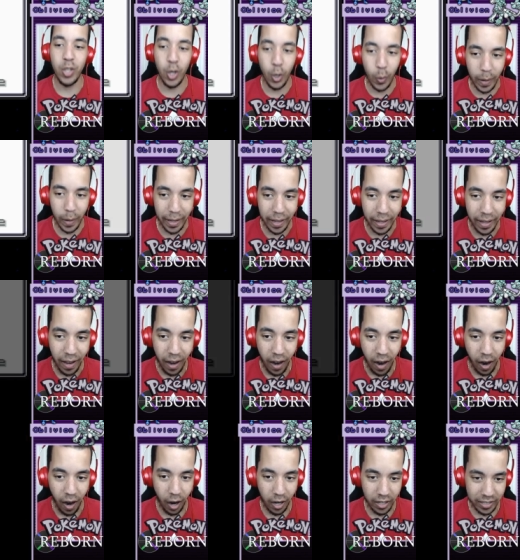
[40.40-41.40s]
to it.
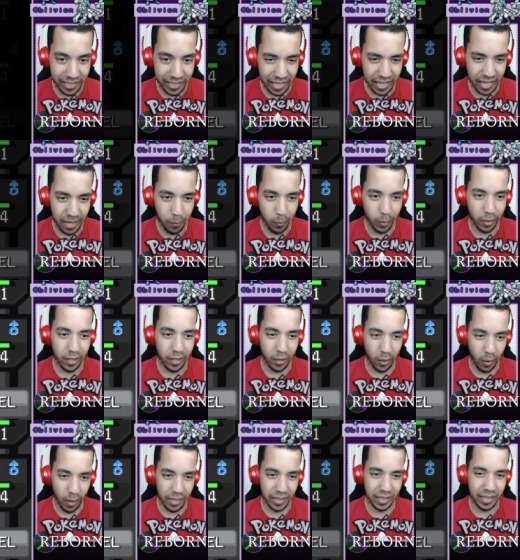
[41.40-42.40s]
Our team, we're going
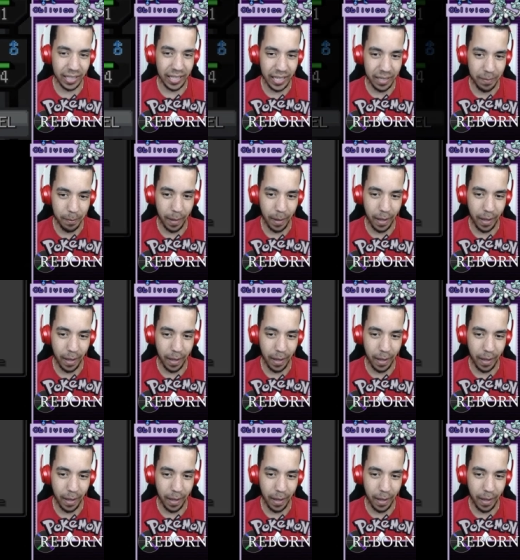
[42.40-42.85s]
to go ahead and lead